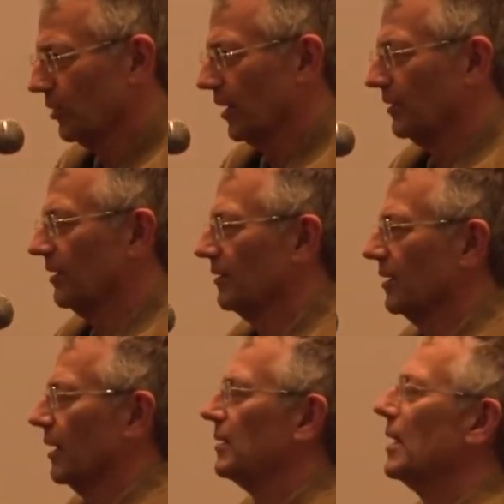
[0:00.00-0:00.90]
Shukran
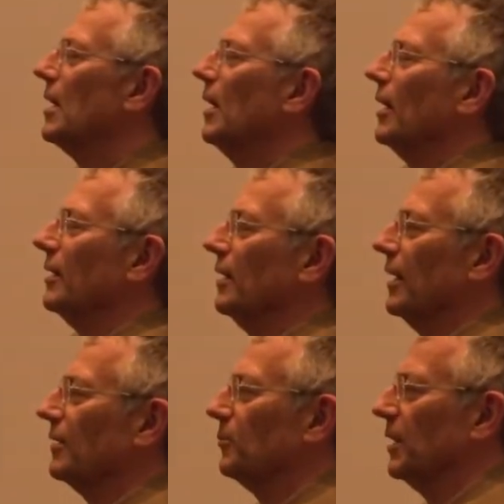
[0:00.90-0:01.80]
gazira.
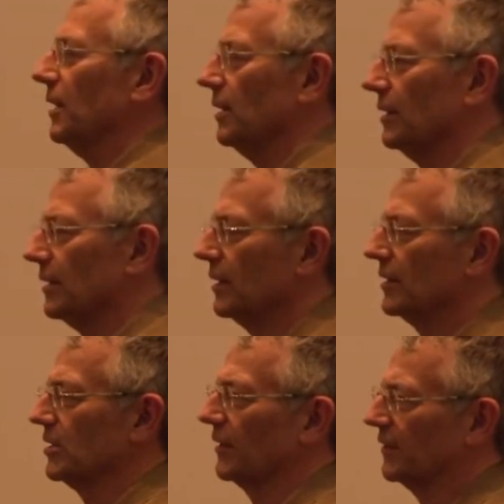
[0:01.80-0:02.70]
Let me
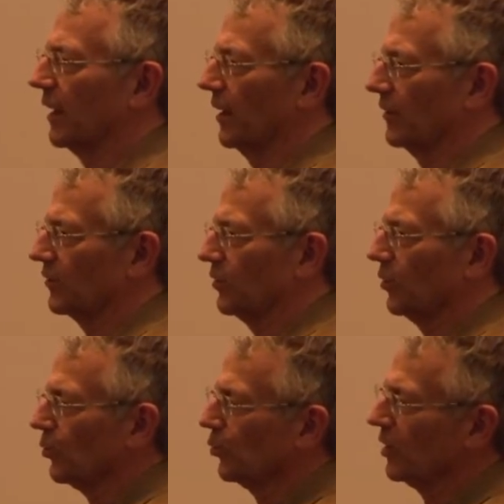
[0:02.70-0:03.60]
just ask,
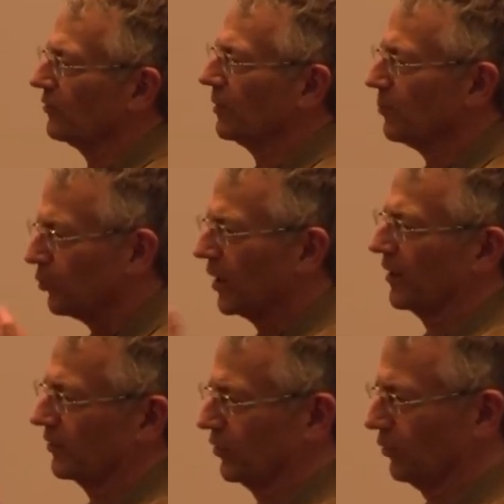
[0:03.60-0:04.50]
we've
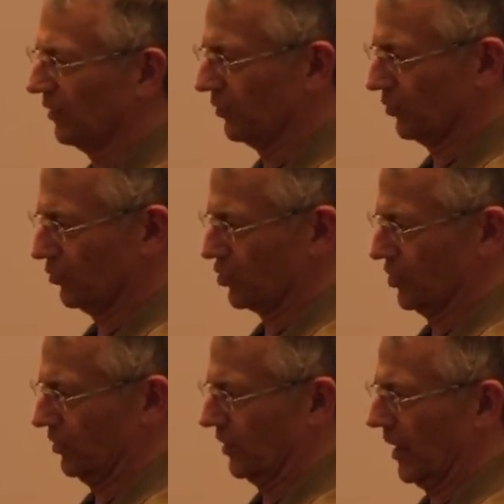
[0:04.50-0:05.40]
embraced the
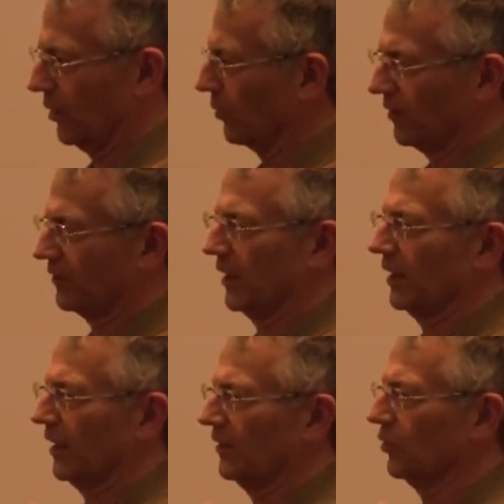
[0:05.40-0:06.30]
revolution, and we
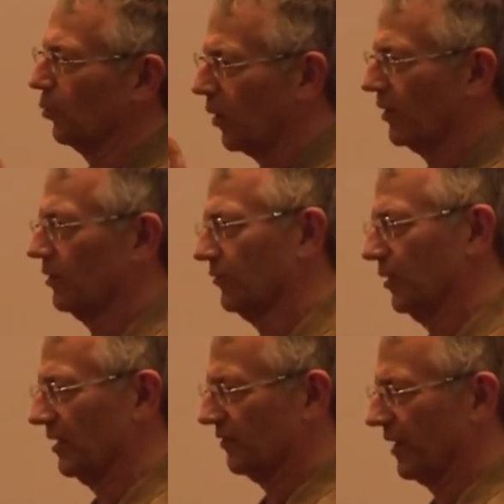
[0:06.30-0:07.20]
think it's a
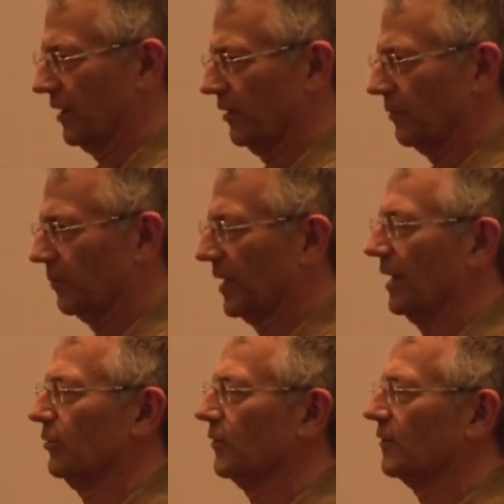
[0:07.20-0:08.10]
wonderful event, but
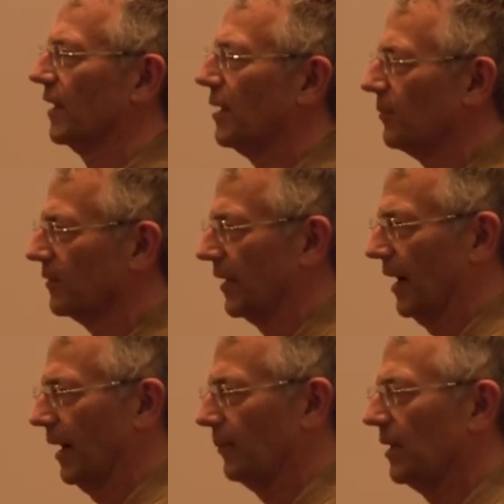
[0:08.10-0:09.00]
at the same
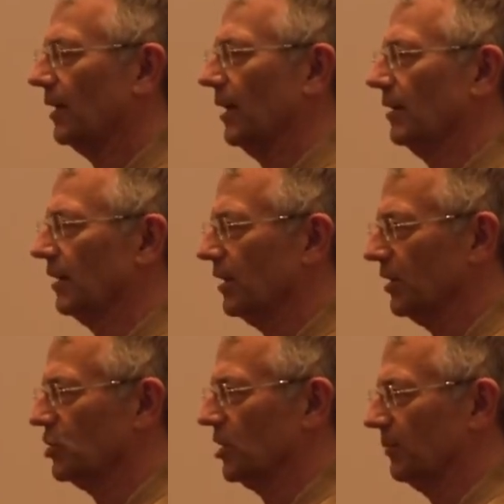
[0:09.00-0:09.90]
time, in
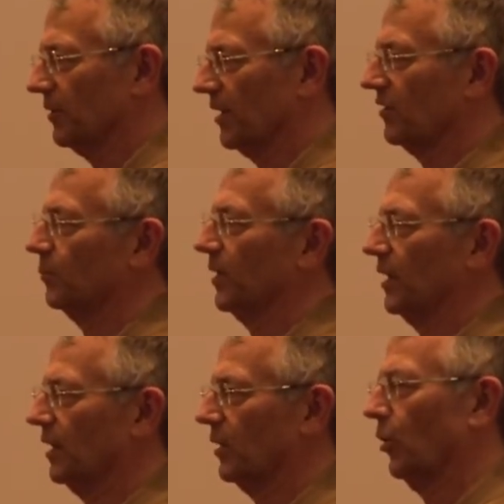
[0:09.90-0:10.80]
Egypt, there's
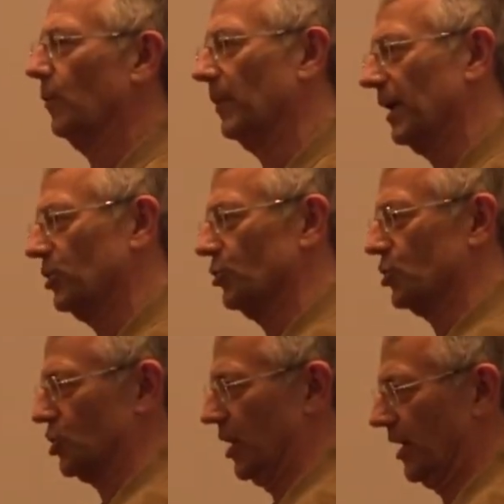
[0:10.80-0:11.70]
been a major
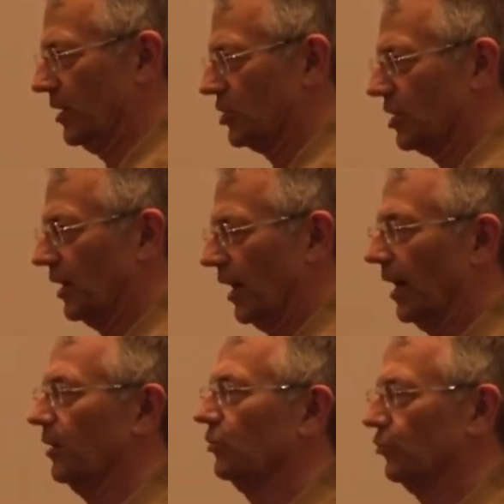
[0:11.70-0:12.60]
change,
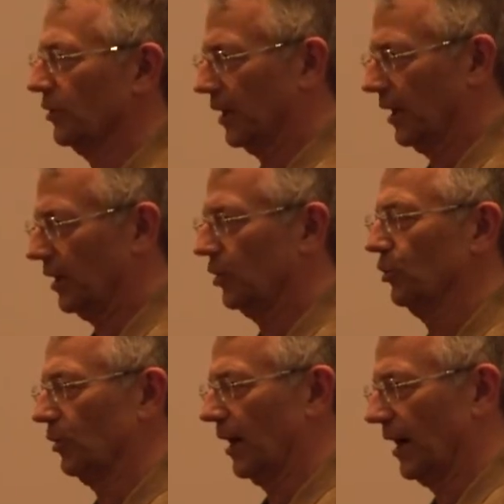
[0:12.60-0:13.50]
and today
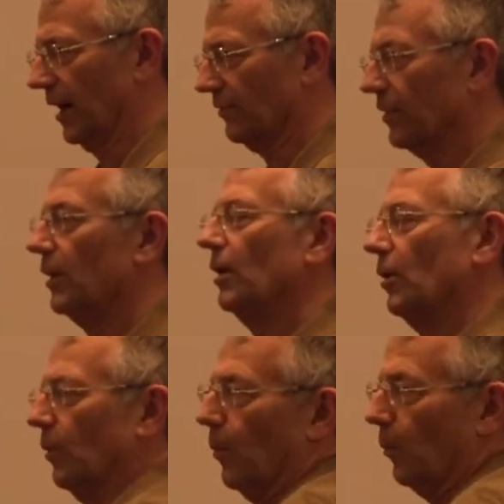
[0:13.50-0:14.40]
you have
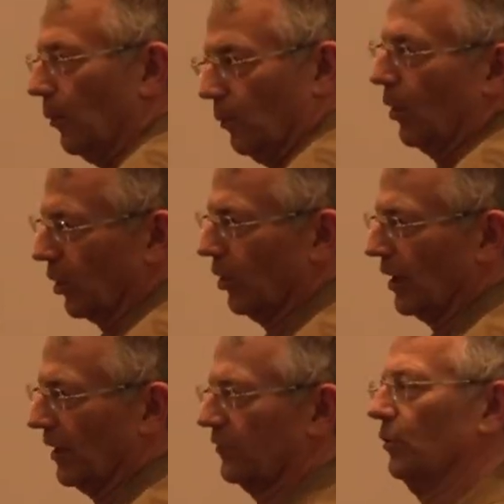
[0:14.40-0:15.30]
more or
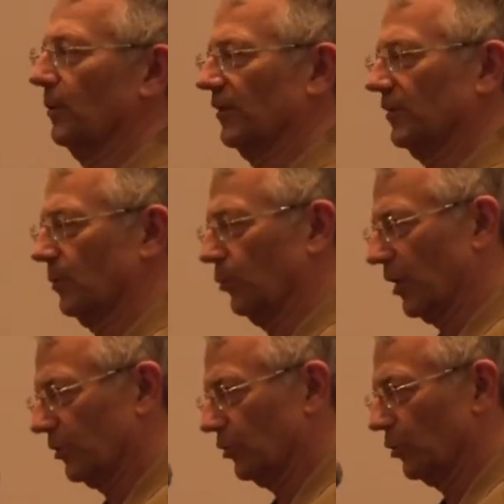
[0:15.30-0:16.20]
less the Muslim
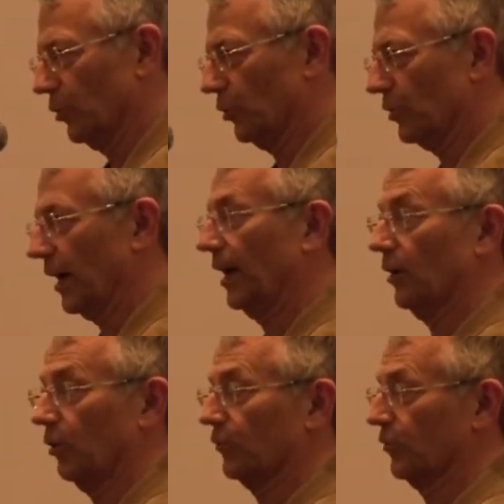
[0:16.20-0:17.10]
Brotherhood
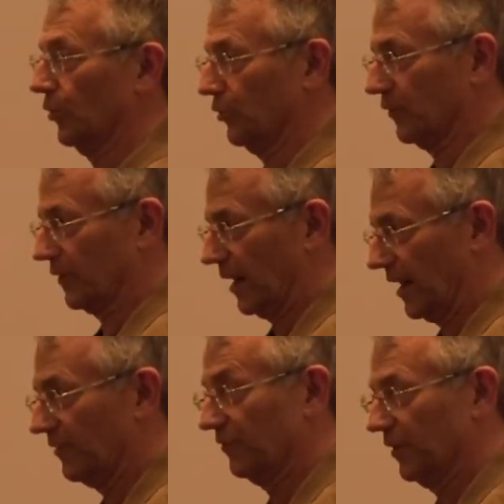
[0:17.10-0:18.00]
and also the
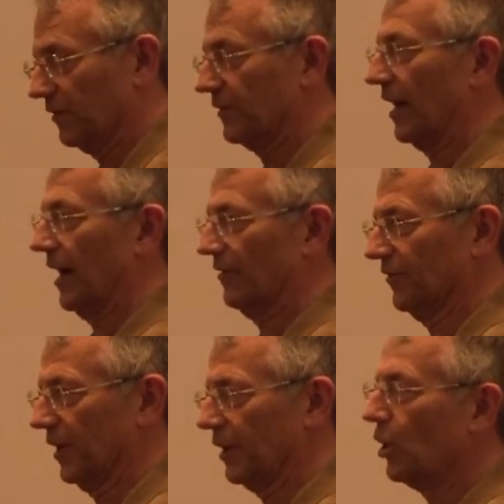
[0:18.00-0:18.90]
Salafists
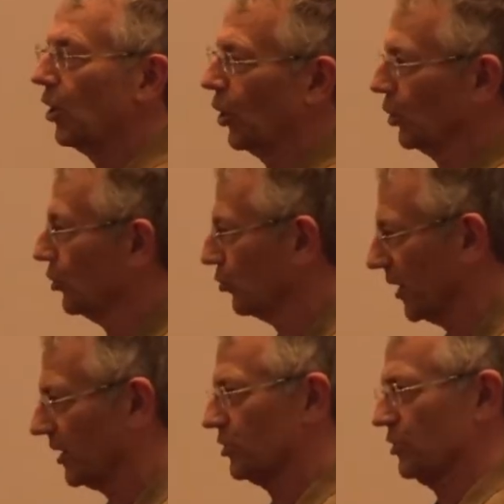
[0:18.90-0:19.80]
having a
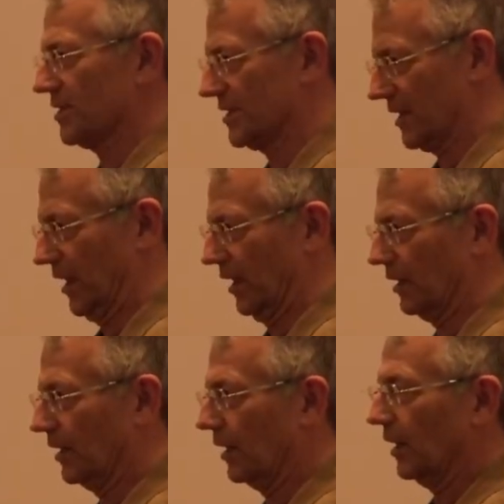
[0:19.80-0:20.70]
greater
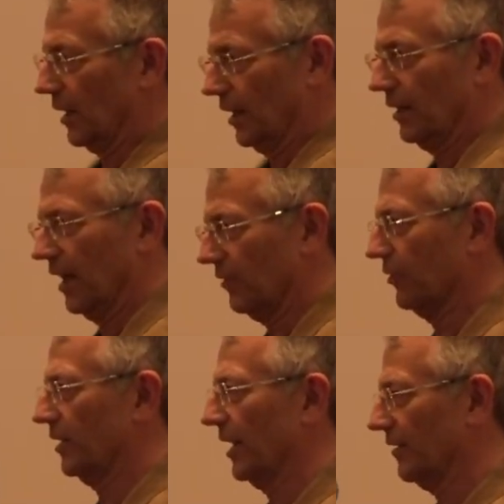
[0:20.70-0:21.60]
say in
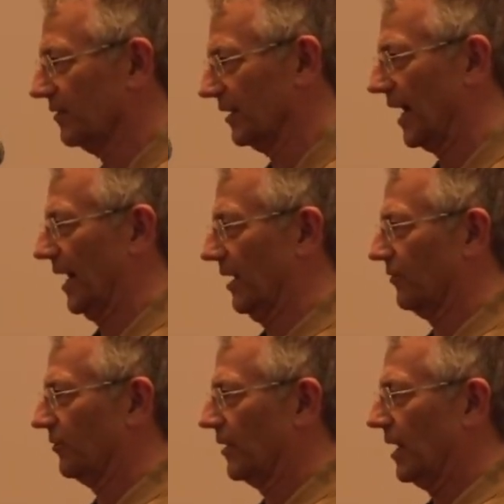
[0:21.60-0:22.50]
everyday
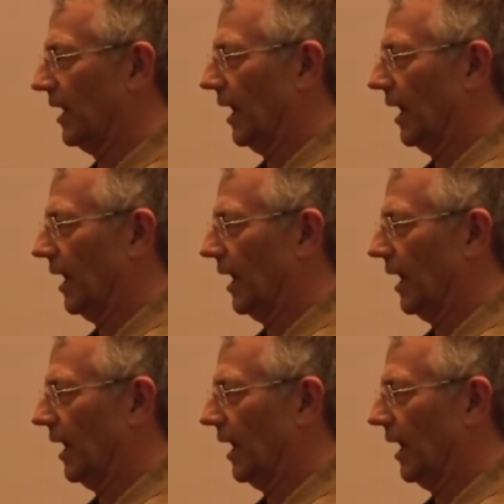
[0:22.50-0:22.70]
life.